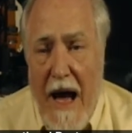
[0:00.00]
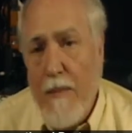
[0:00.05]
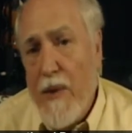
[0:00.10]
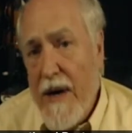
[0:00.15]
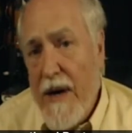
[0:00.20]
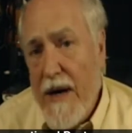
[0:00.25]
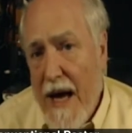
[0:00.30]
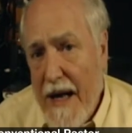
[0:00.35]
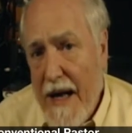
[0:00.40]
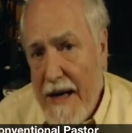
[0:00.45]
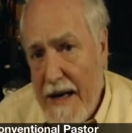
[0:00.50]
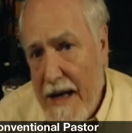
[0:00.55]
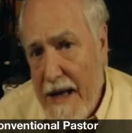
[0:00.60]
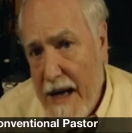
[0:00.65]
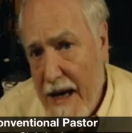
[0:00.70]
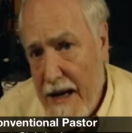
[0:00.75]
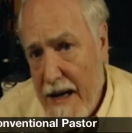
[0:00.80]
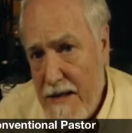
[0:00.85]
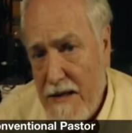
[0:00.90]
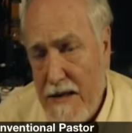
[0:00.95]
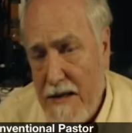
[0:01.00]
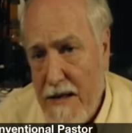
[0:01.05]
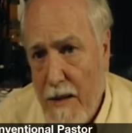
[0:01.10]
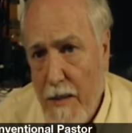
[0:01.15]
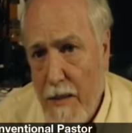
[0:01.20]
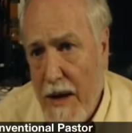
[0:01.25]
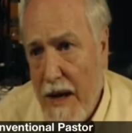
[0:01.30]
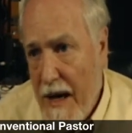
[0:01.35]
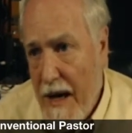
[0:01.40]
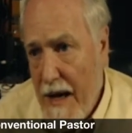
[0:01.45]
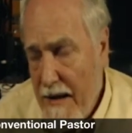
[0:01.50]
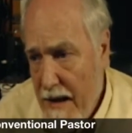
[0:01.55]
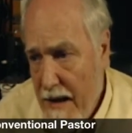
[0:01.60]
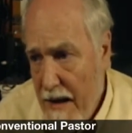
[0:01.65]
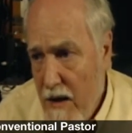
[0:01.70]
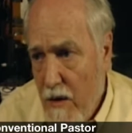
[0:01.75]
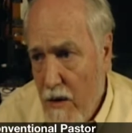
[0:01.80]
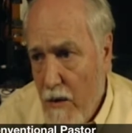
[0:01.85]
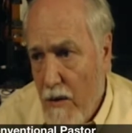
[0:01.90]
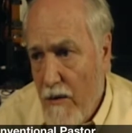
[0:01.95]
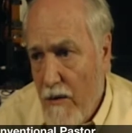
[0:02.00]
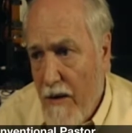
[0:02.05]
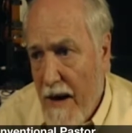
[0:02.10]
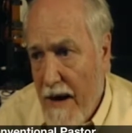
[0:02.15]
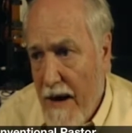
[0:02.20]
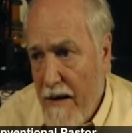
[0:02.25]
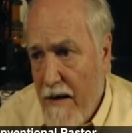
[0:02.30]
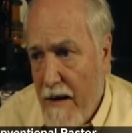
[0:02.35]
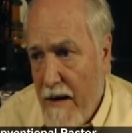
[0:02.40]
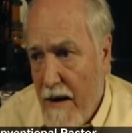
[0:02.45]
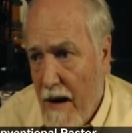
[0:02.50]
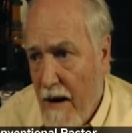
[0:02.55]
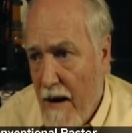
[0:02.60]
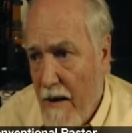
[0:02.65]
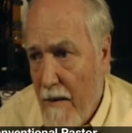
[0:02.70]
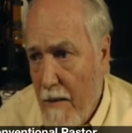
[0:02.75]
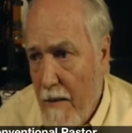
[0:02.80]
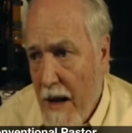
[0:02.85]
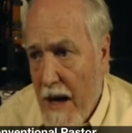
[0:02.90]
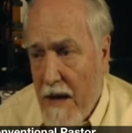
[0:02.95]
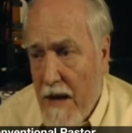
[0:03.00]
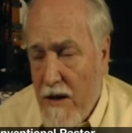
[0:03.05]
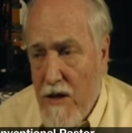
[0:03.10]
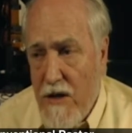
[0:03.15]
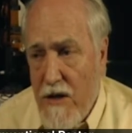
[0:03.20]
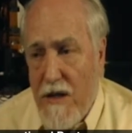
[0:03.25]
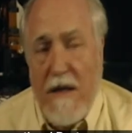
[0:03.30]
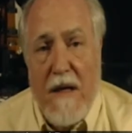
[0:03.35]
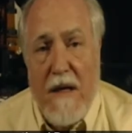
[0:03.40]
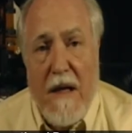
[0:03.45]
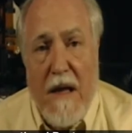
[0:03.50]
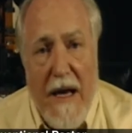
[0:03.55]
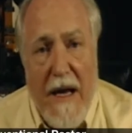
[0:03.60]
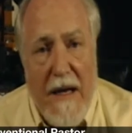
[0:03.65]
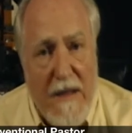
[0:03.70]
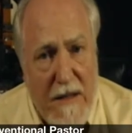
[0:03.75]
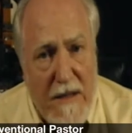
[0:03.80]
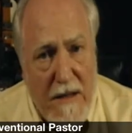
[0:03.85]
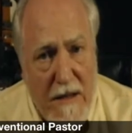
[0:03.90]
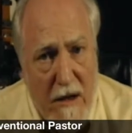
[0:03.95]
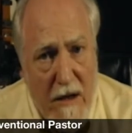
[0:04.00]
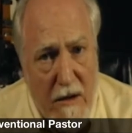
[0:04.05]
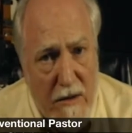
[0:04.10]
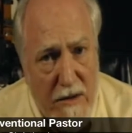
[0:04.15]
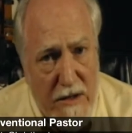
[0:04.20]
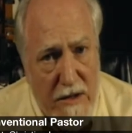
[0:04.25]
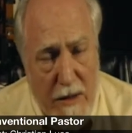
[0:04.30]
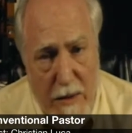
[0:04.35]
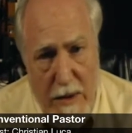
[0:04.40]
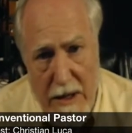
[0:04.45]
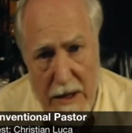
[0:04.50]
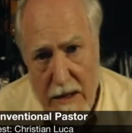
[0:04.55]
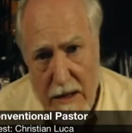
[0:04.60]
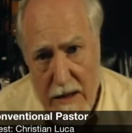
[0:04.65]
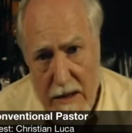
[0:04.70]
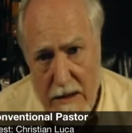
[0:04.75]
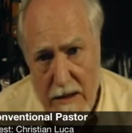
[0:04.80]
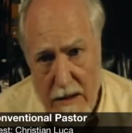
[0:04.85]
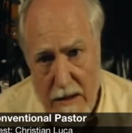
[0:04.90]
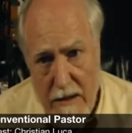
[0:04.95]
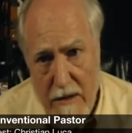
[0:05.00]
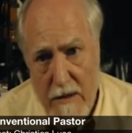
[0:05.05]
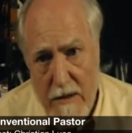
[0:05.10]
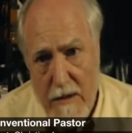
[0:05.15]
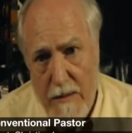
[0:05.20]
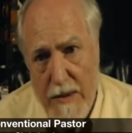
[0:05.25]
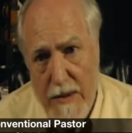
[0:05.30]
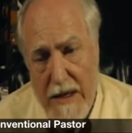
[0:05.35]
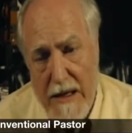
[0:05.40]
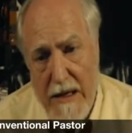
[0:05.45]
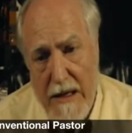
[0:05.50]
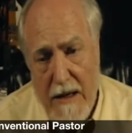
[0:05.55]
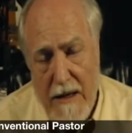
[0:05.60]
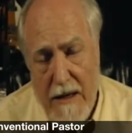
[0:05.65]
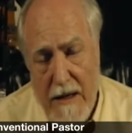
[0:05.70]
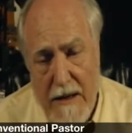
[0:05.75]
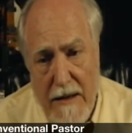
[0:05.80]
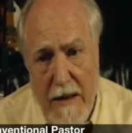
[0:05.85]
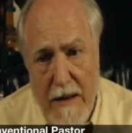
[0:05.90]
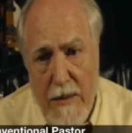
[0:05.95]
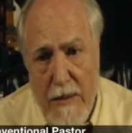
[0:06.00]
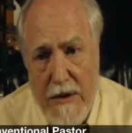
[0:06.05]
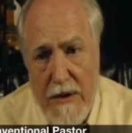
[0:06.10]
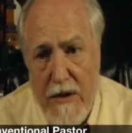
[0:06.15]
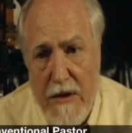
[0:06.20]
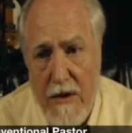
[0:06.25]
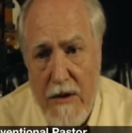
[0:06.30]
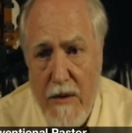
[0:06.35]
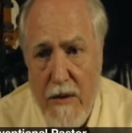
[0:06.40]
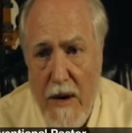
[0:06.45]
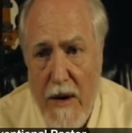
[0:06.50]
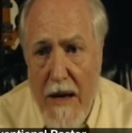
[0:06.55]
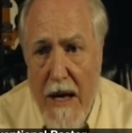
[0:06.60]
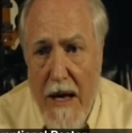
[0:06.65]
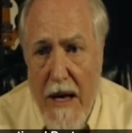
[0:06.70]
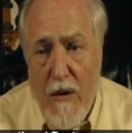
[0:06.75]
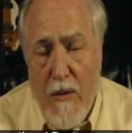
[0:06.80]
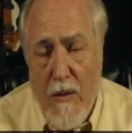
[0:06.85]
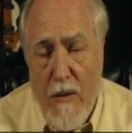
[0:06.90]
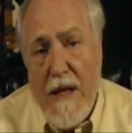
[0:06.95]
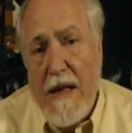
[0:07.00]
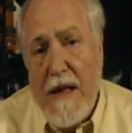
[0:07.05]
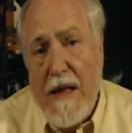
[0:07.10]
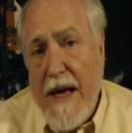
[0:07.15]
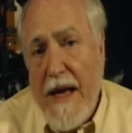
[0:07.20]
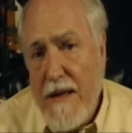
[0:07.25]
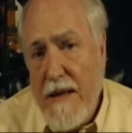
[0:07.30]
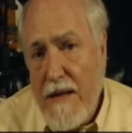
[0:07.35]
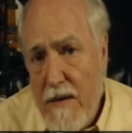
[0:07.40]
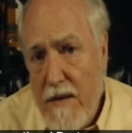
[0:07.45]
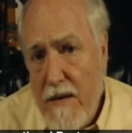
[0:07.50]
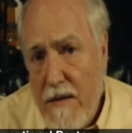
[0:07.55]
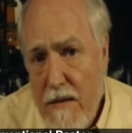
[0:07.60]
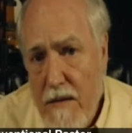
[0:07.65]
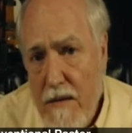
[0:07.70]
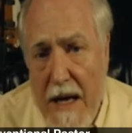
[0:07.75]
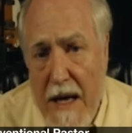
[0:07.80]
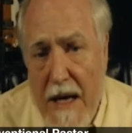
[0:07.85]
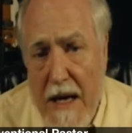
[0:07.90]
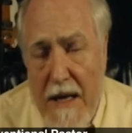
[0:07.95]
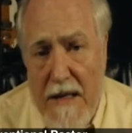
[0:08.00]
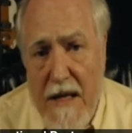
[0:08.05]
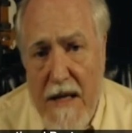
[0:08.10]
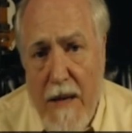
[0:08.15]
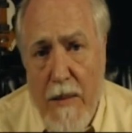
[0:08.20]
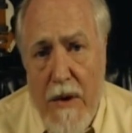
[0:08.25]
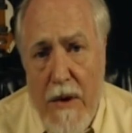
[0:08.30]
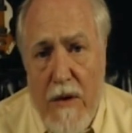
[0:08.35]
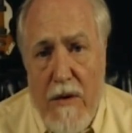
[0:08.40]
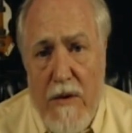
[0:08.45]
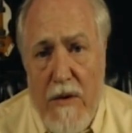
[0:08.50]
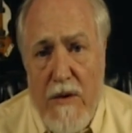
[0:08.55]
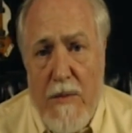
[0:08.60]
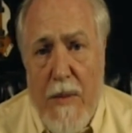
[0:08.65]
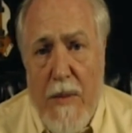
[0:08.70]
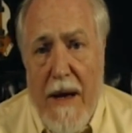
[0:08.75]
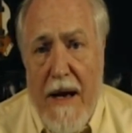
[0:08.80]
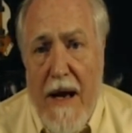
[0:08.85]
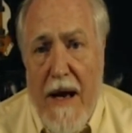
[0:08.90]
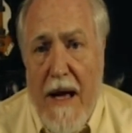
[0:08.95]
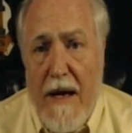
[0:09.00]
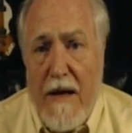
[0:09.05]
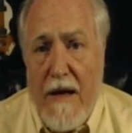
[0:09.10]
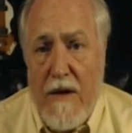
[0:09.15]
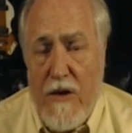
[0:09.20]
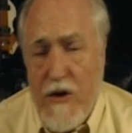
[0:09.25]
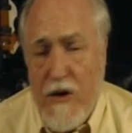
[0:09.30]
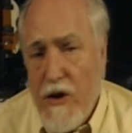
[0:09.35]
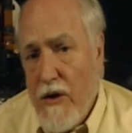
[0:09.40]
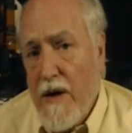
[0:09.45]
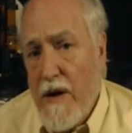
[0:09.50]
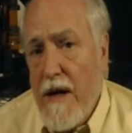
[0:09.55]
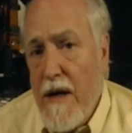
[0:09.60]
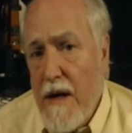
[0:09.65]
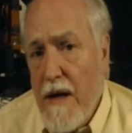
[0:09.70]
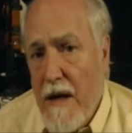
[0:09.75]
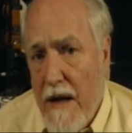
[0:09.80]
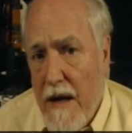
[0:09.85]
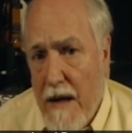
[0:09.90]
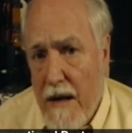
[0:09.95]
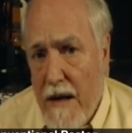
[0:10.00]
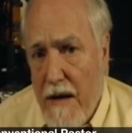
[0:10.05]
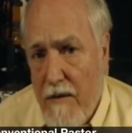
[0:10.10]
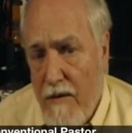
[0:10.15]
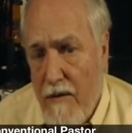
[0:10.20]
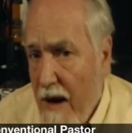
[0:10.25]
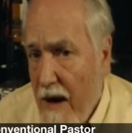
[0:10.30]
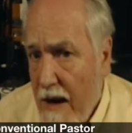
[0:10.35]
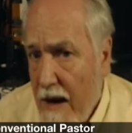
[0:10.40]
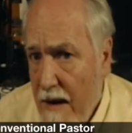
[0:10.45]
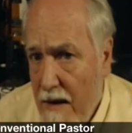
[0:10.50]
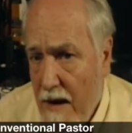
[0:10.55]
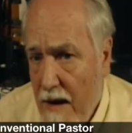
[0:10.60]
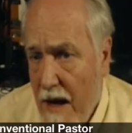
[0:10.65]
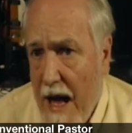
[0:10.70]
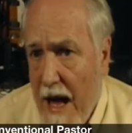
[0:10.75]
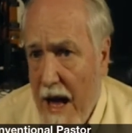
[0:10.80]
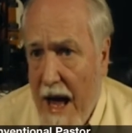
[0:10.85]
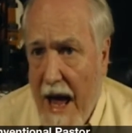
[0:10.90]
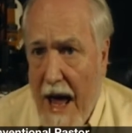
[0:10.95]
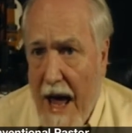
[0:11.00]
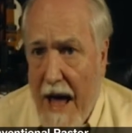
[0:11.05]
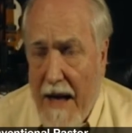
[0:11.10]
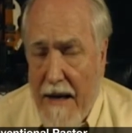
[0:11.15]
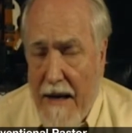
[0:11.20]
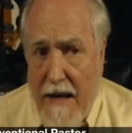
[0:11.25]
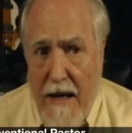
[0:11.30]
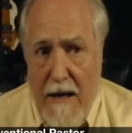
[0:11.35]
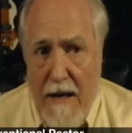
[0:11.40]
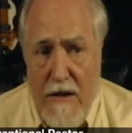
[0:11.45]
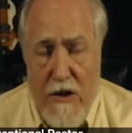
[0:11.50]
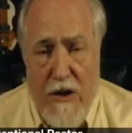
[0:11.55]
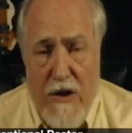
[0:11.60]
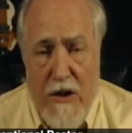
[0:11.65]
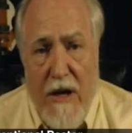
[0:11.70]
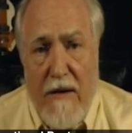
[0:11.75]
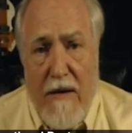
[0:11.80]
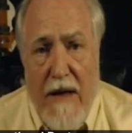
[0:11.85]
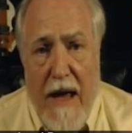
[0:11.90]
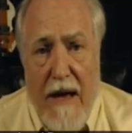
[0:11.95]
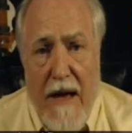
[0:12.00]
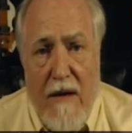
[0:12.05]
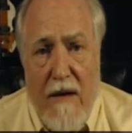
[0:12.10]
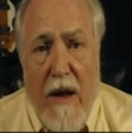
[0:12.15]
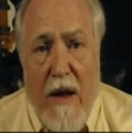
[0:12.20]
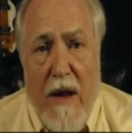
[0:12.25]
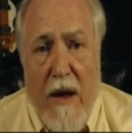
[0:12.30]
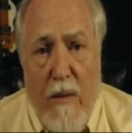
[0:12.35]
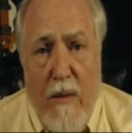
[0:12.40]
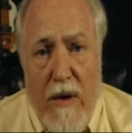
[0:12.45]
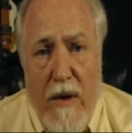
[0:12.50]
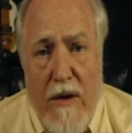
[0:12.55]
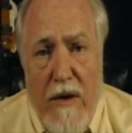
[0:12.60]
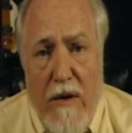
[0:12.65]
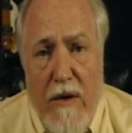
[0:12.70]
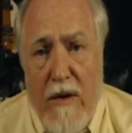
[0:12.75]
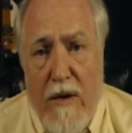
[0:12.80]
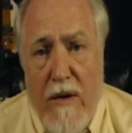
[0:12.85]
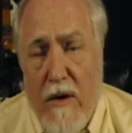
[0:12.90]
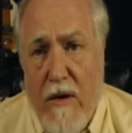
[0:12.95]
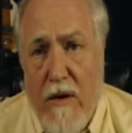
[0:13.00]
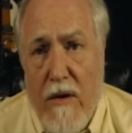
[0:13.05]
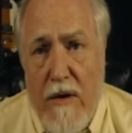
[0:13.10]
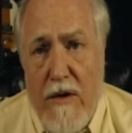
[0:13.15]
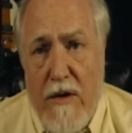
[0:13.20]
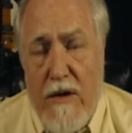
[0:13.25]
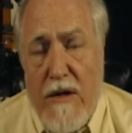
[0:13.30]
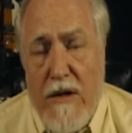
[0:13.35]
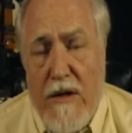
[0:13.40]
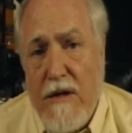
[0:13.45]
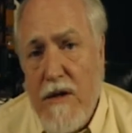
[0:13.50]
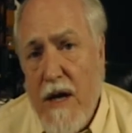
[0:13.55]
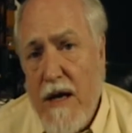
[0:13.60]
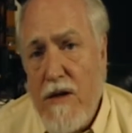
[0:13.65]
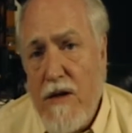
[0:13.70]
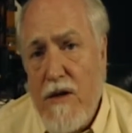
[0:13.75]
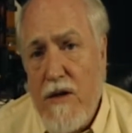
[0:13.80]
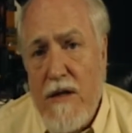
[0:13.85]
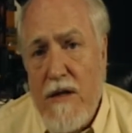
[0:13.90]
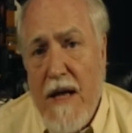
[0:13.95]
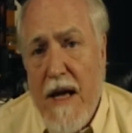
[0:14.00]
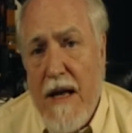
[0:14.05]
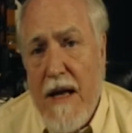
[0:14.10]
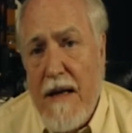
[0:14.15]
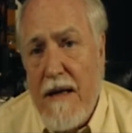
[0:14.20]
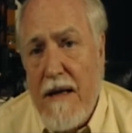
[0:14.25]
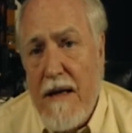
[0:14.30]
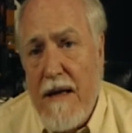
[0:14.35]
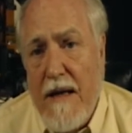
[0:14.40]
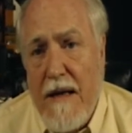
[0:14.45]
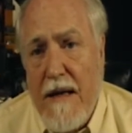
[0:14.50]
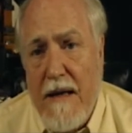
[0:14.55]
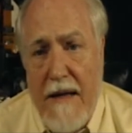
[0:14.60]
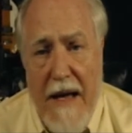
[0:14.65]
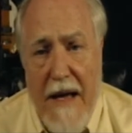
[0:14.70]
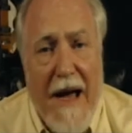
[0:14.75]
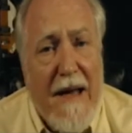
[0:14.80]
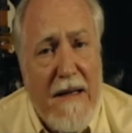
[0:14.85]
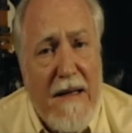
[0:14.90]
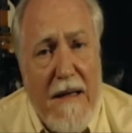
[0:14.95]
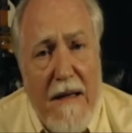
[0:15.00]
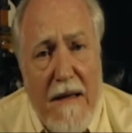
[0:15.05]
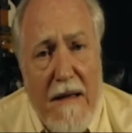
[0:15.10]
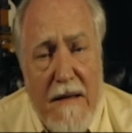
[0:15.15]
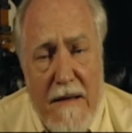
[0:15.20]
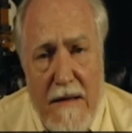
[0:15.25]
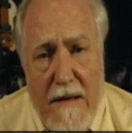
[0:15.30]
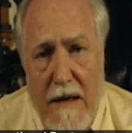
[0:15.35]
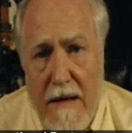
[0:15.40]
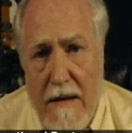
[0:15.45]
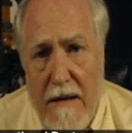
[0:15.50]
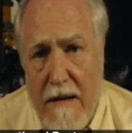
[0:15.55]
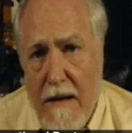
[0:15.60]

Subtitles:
bring on a guest, someone I think you will find just a delight to know, someone that you'll be able to relate to, someone who's been on a journey in faith and can share that with you, the courage and the changes and the ideas that